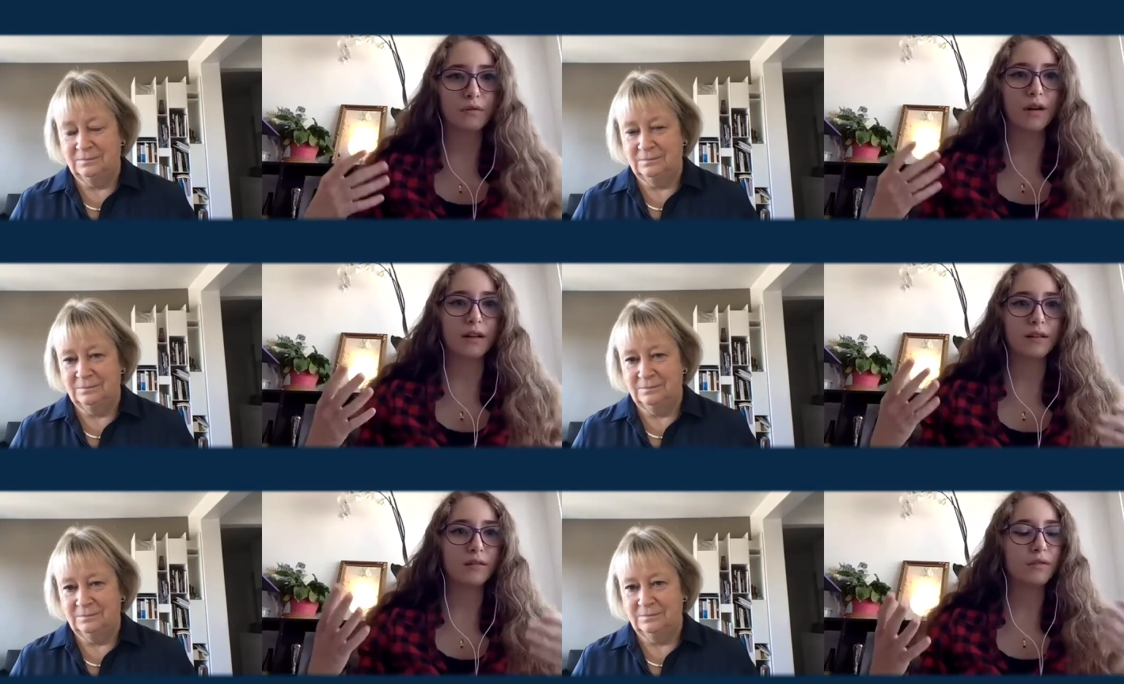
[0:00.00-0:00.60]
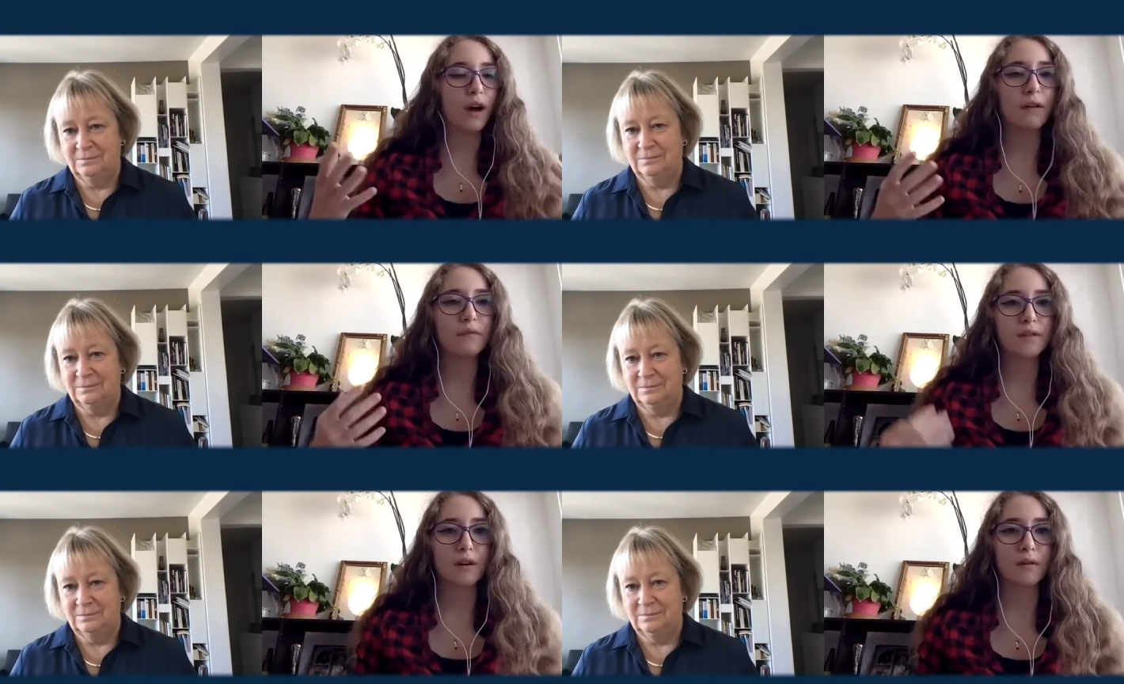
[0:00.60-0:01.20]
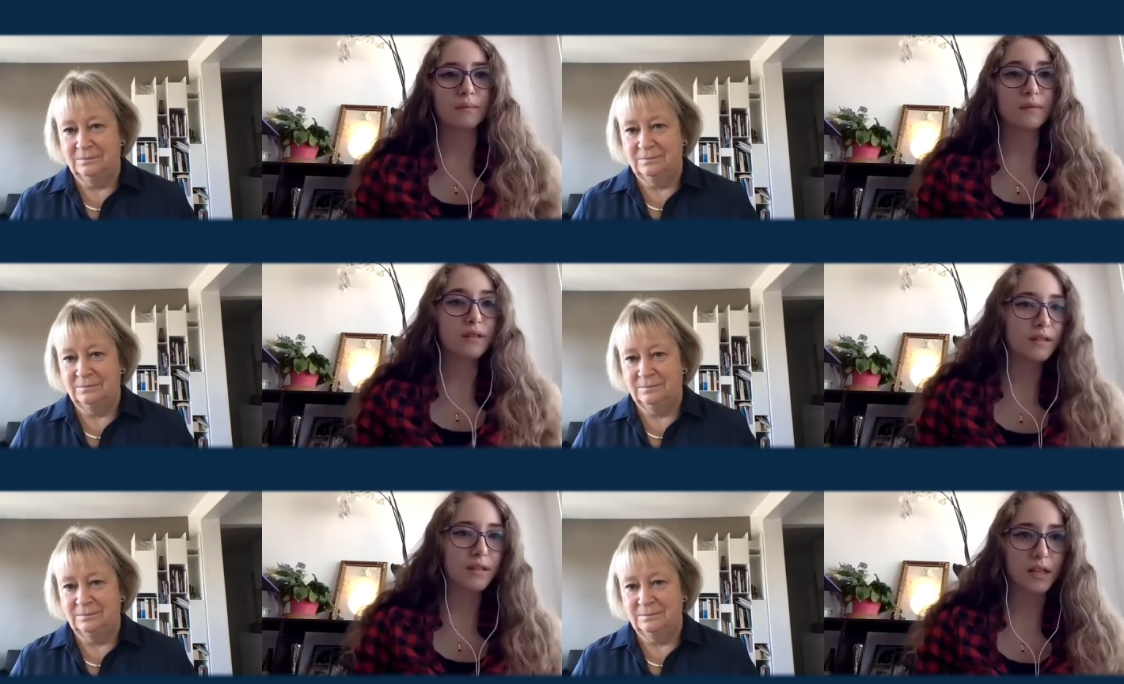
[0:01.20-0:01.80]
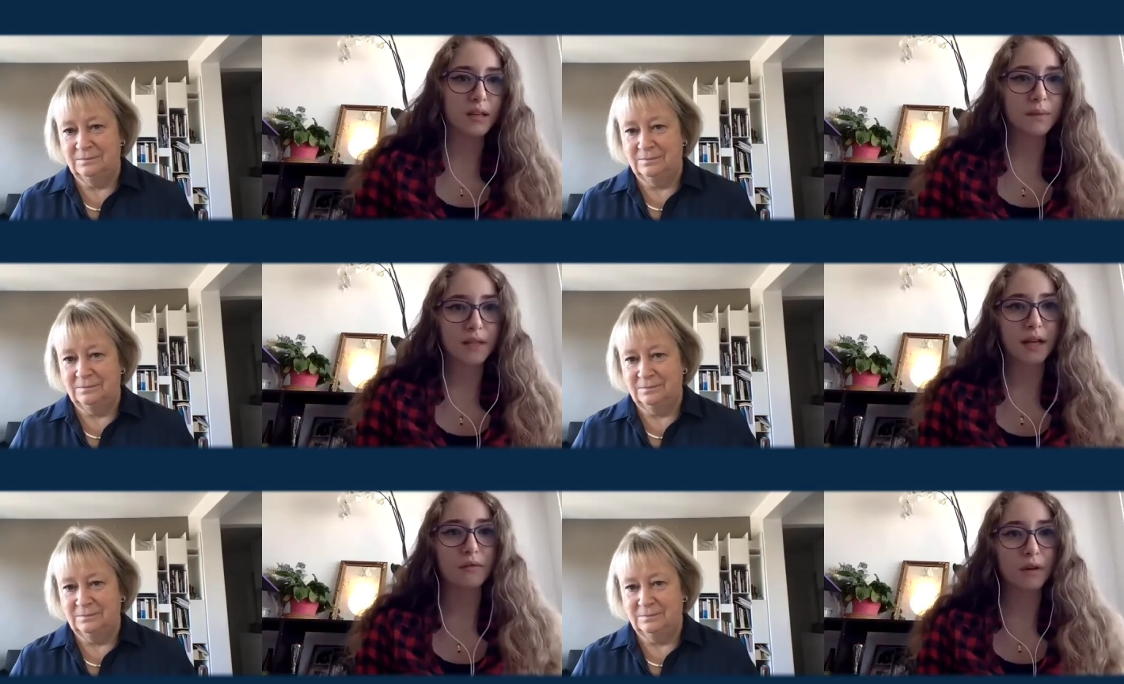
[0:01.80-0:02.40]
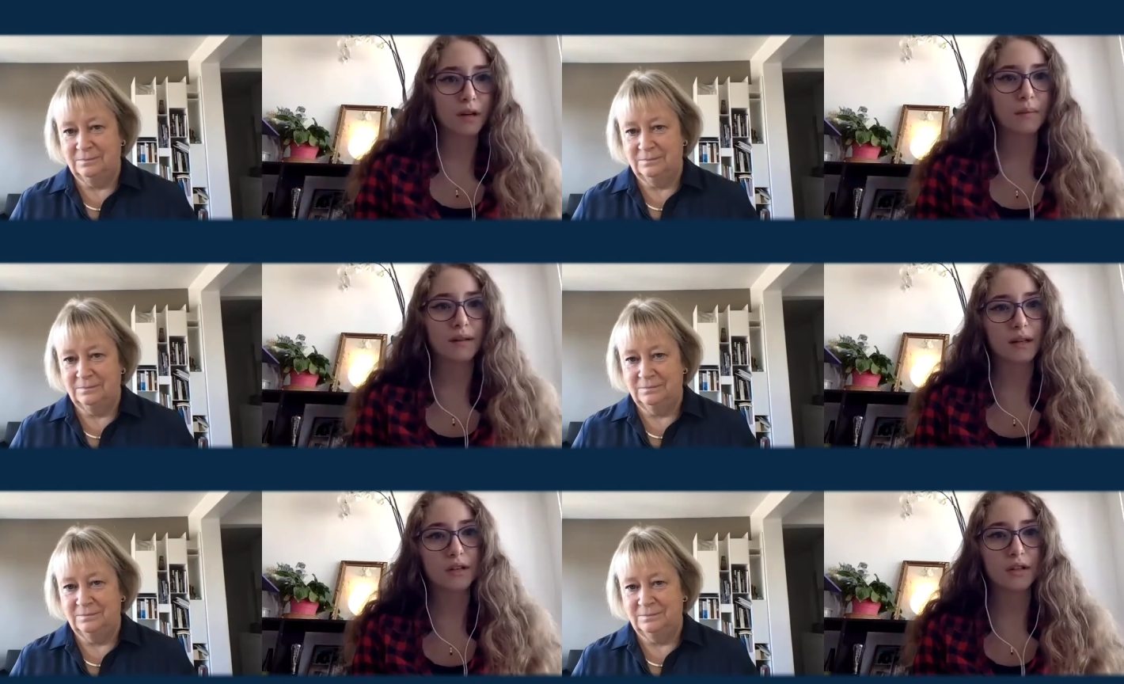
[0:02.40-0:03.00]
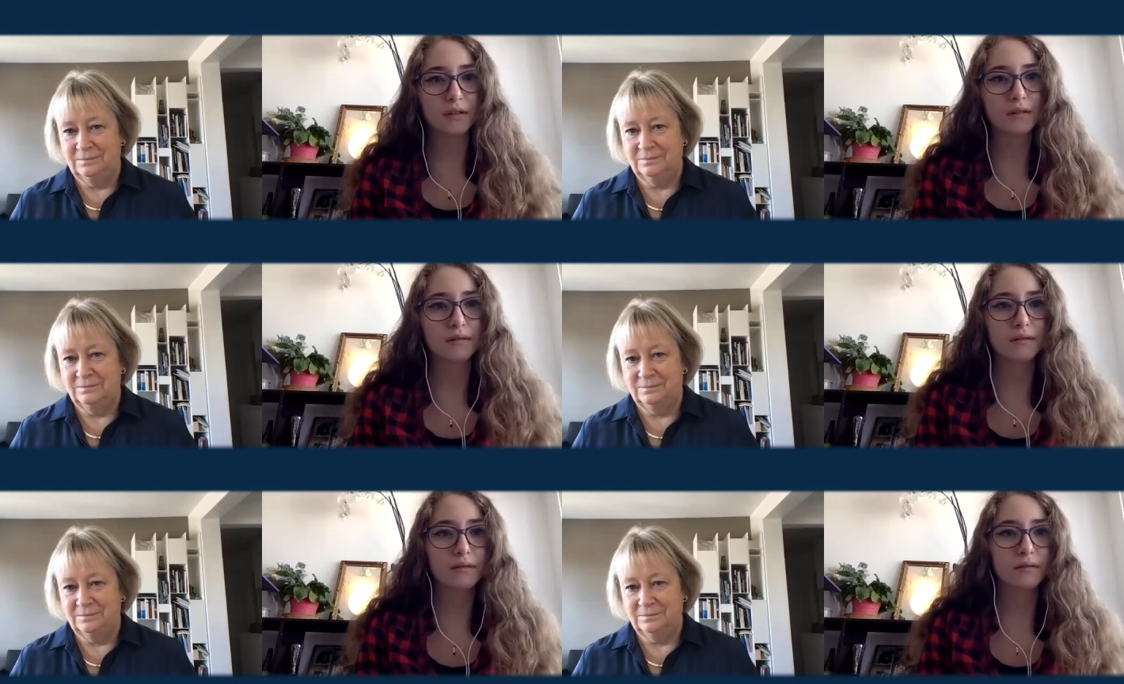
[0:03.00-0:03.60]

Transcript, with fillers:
Speaker 1: And do you have some tips and recommendation?